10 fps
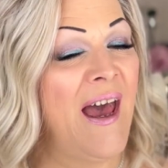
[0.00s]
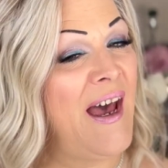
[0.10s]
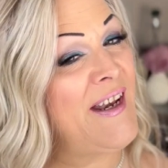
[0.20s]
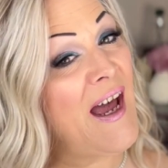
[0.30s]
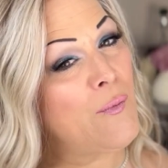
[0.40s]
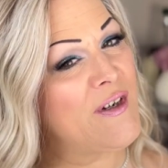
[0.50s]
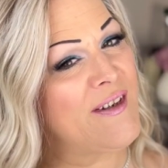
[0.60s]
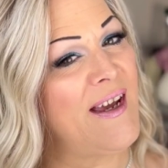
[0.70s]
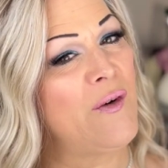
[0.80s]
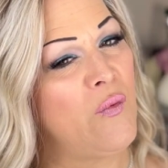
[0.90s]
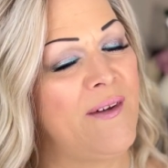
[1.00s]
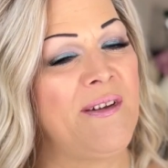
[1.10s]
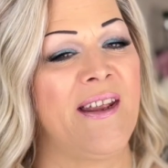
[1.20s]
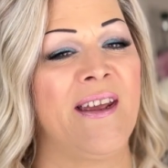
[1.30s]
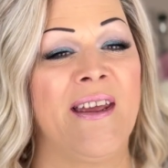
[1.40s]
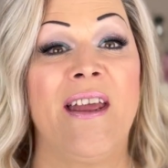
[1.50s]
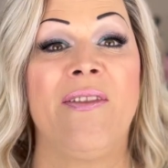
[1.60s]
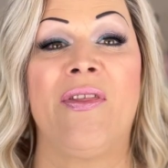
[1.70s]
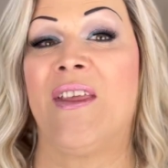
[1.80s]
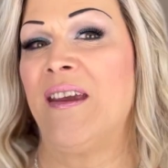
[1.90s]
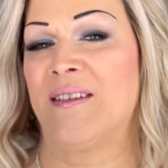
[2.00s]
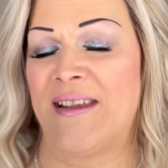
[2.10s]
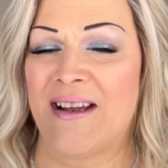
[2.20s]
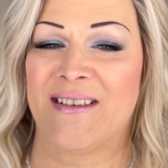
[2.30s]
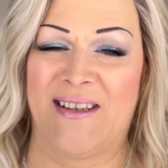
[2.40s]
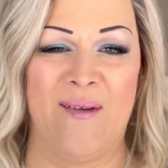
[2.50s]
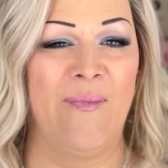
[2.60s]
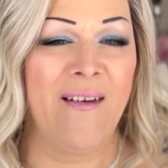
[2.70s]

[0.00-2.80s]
and I would get Wavy Day in the exact same